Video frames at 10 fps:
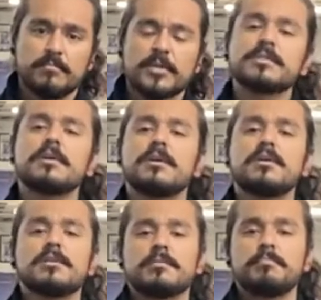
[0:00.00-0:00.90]
But it's a
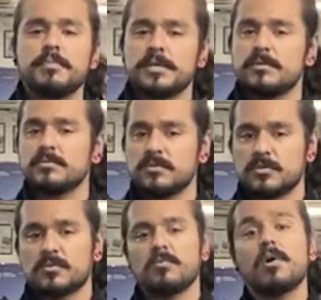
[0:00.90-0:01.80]
hard pill to
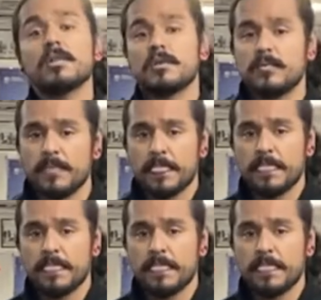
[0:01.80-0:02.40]
swallow.